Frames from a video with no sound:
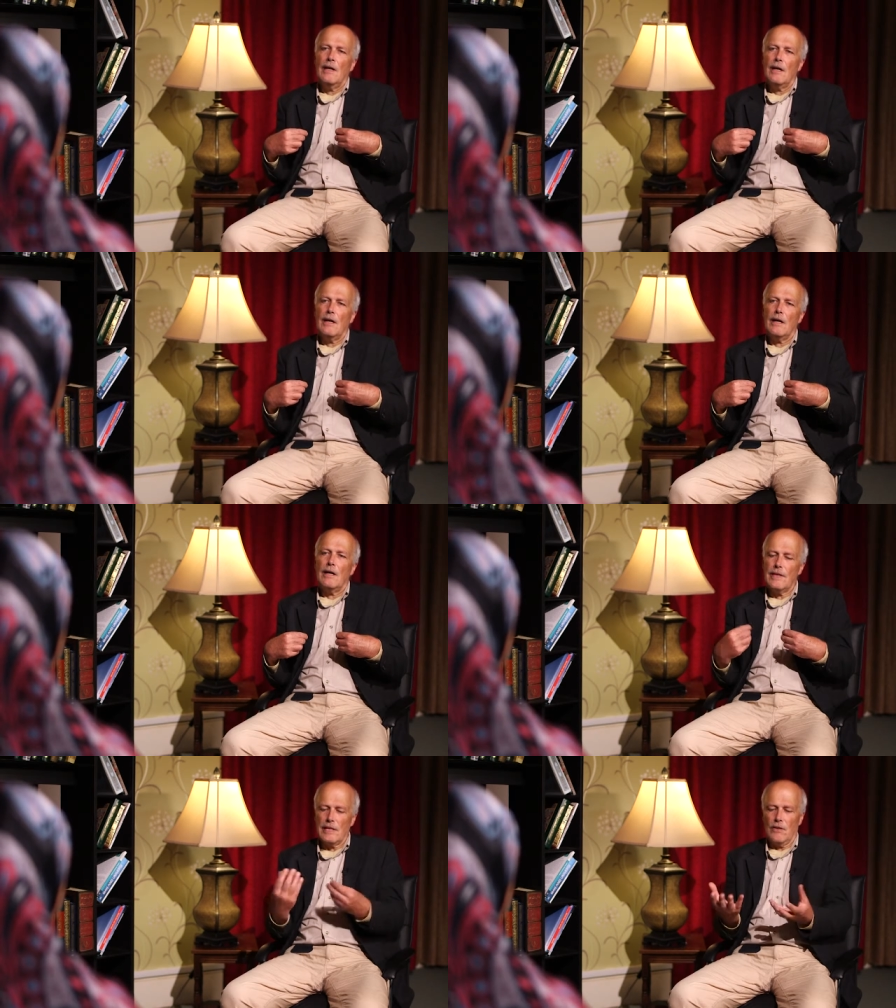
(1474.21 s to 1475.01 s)

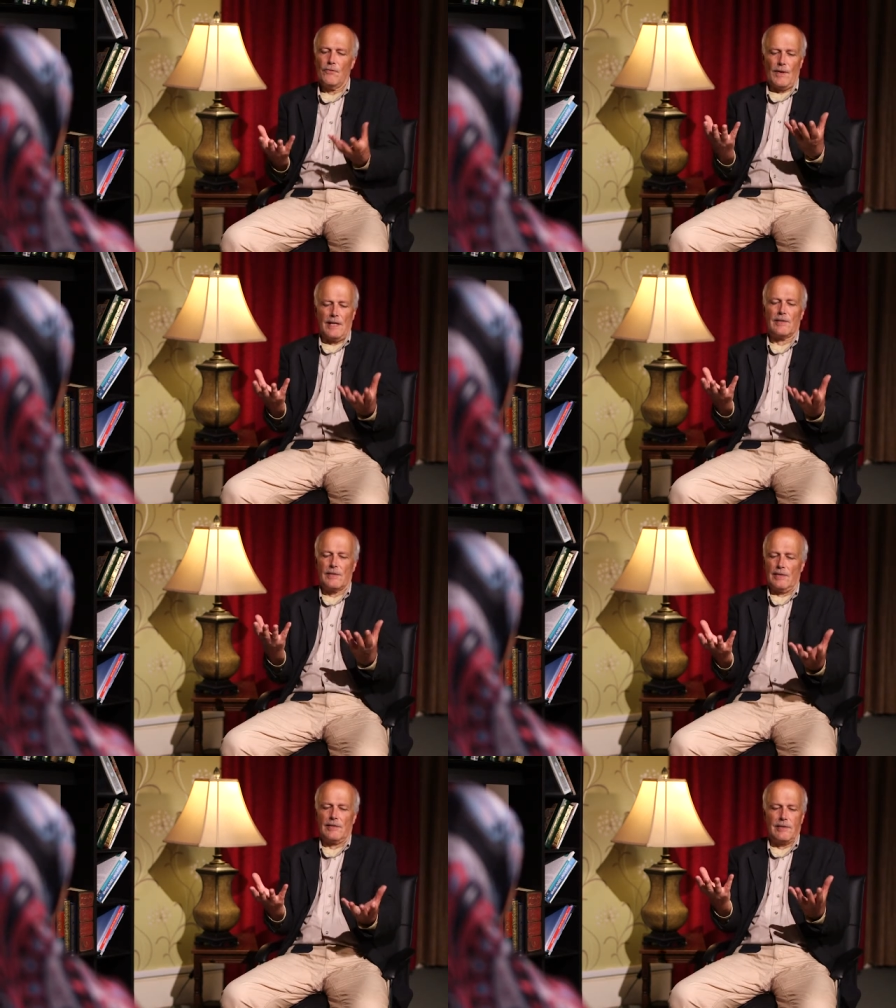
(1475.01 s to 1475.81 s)
And then you face
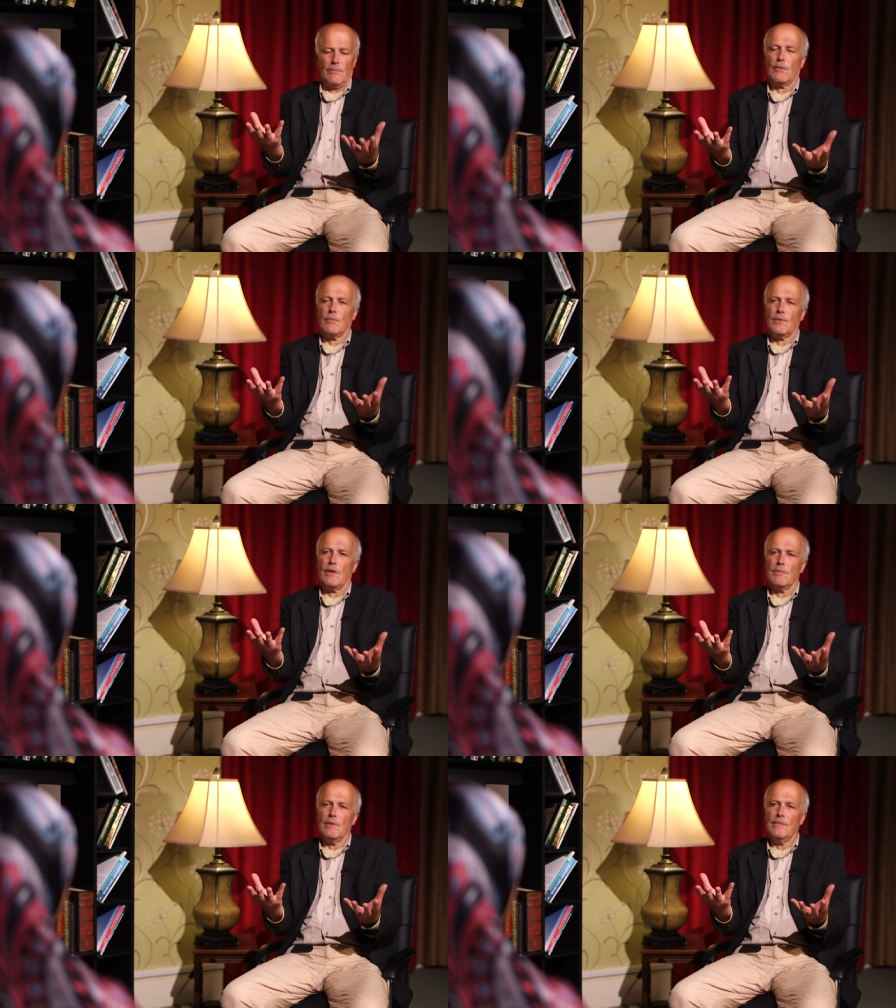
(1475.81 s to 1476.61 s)
this simple
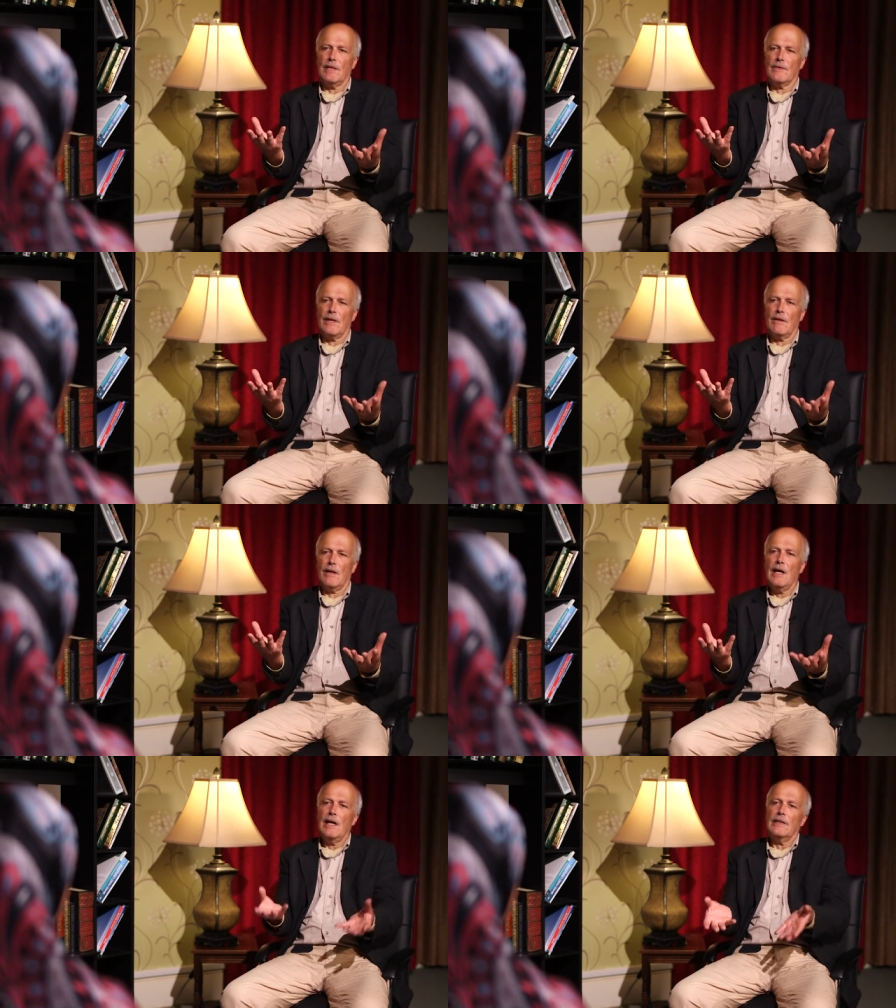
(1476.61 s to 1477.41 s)
problem that
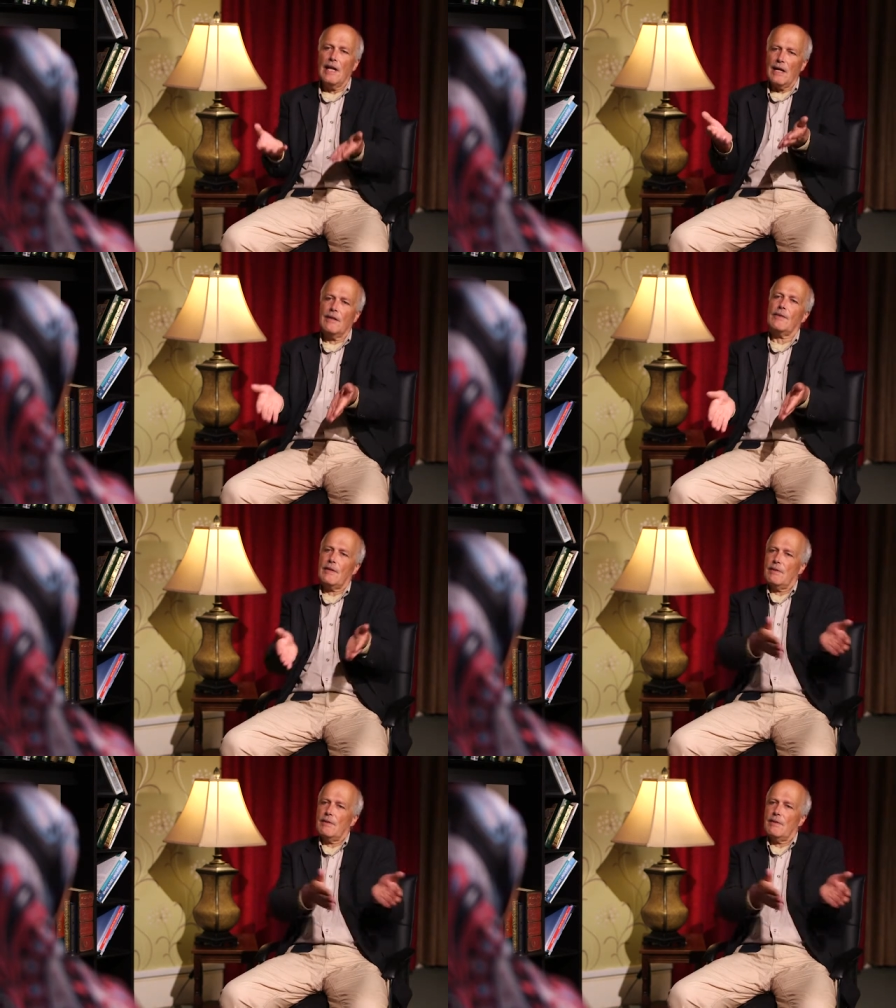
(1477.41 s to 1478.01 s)
there